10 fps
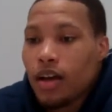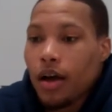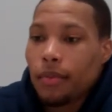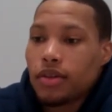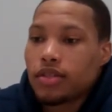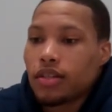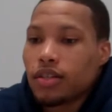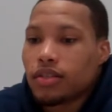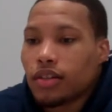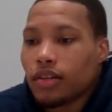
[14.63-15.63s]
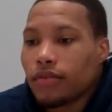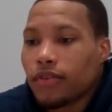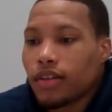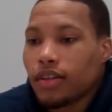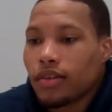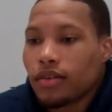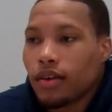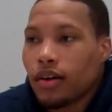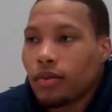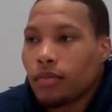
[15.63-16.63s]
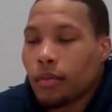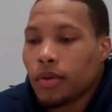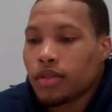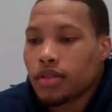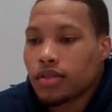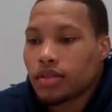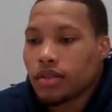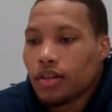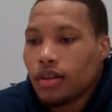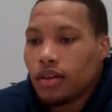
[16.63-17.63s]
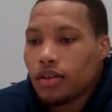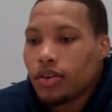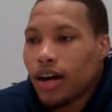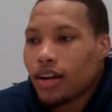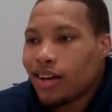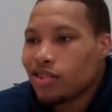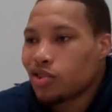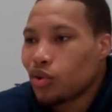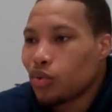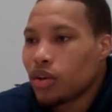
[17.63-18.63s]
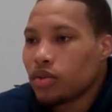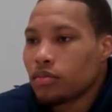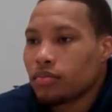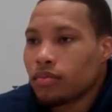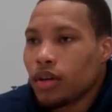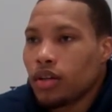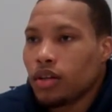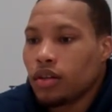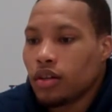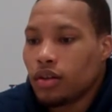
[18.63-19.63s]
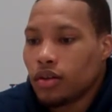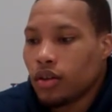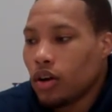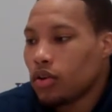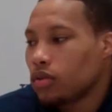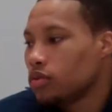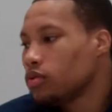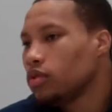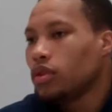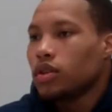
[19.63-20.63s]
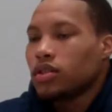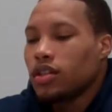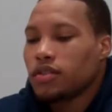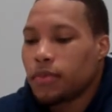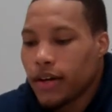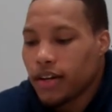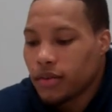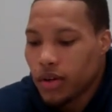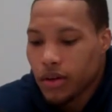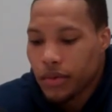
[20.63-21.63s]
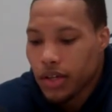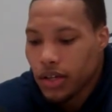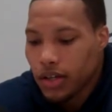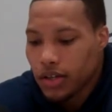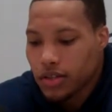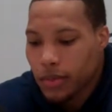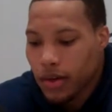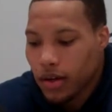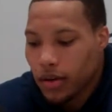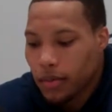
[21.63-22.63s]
I mean, it's a good feeling. I mean, just kind of getting to a rhythm and a goal. Team's bigger than what it really is, but